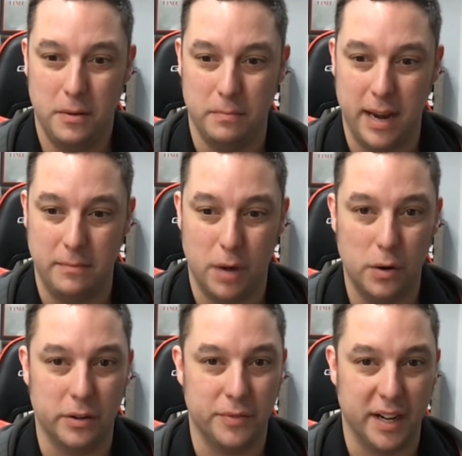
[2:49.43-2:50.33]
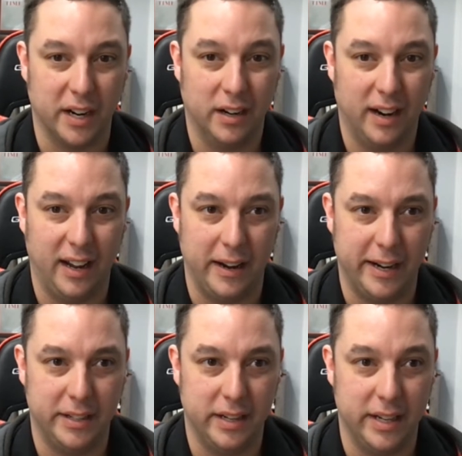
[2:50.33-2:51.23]
main motive there.
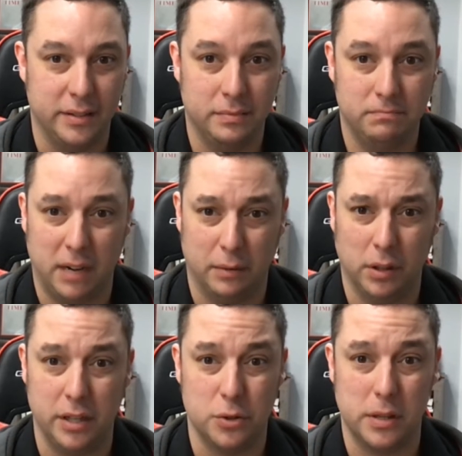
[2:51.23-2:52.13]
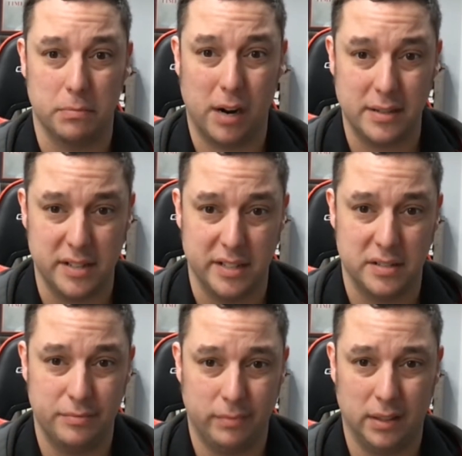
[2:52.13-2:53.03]
And I really enjoyed the
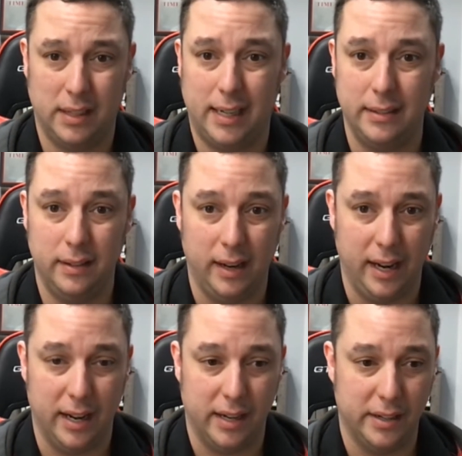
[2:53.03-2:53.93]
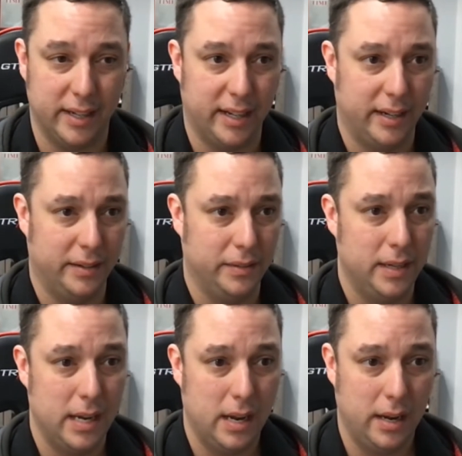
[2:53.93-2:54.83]
process a lot. And
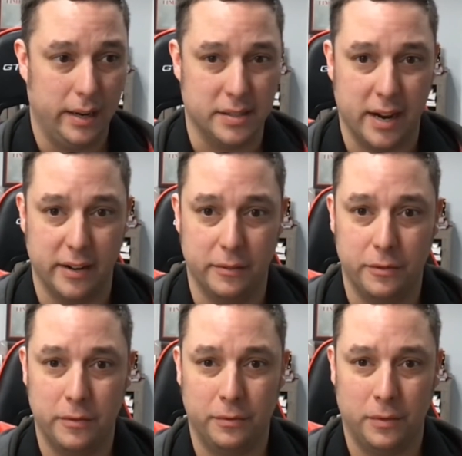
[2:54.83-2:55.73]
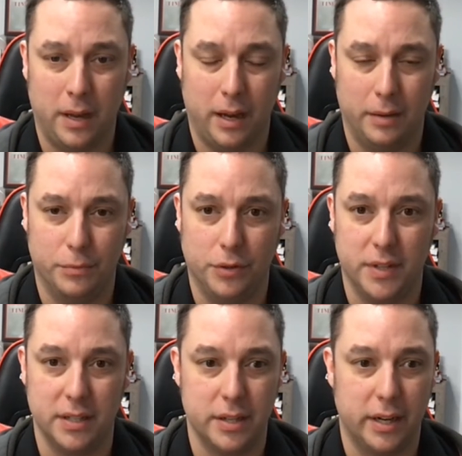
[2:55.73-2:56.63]
it's kind of moved
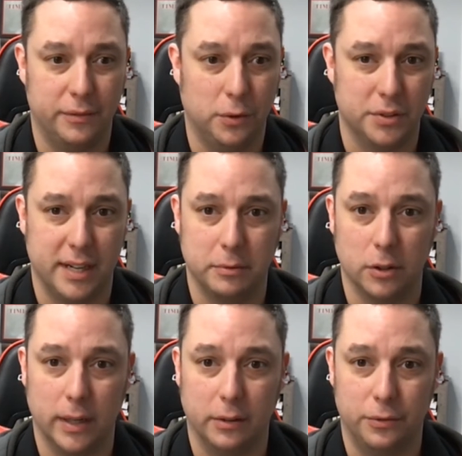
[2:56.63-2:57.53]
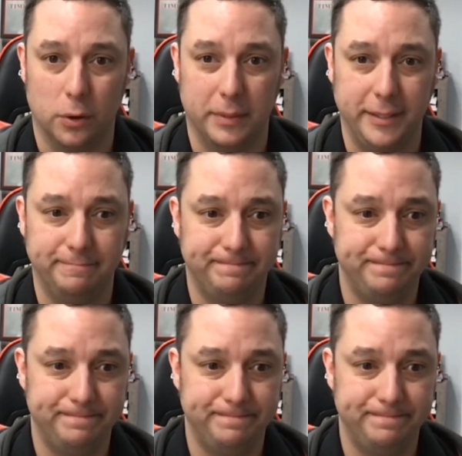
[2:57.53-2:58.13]
into a full-time career for me.